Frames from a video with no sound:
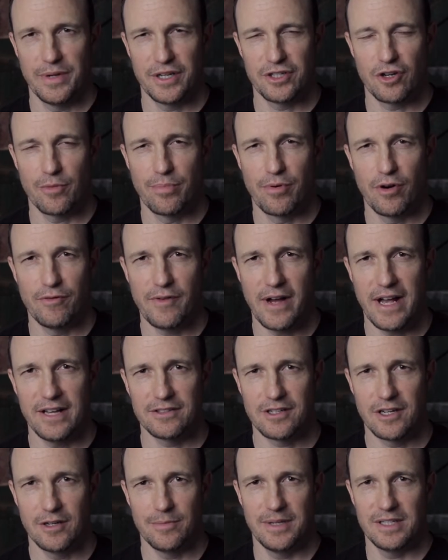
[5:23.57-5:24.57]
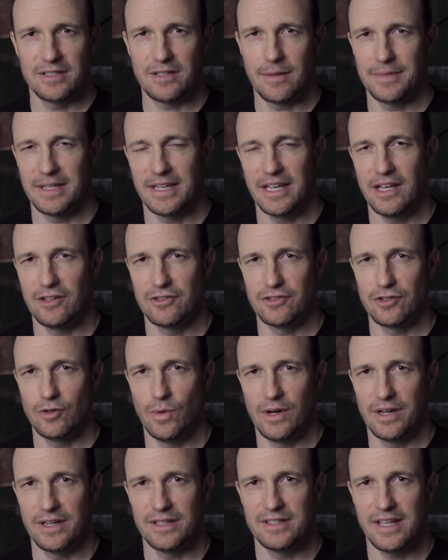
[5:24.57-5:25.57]
picture profile is going to be something else you
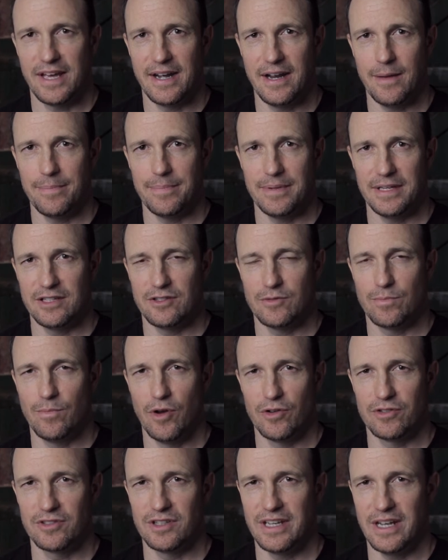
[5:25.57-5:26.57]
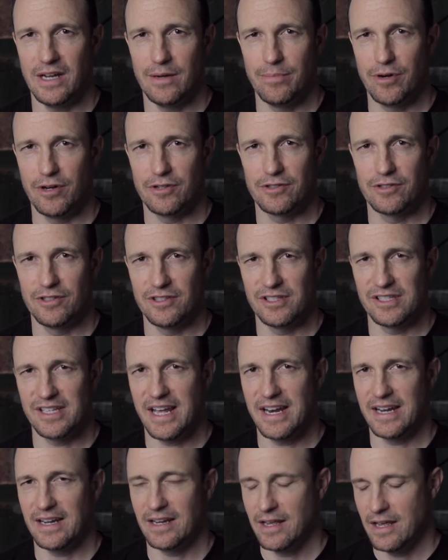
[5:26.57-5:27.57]
want to set up. It's mostly a personal
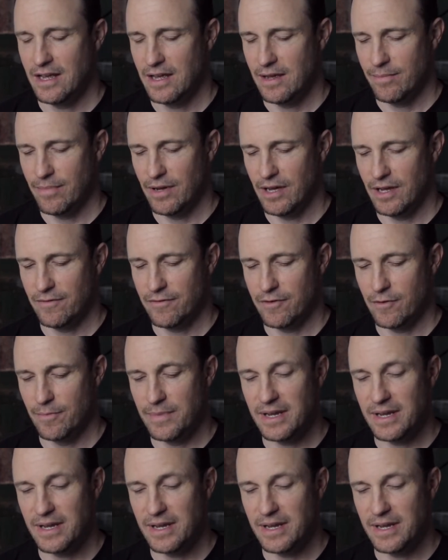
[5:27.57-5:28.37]
setting, but for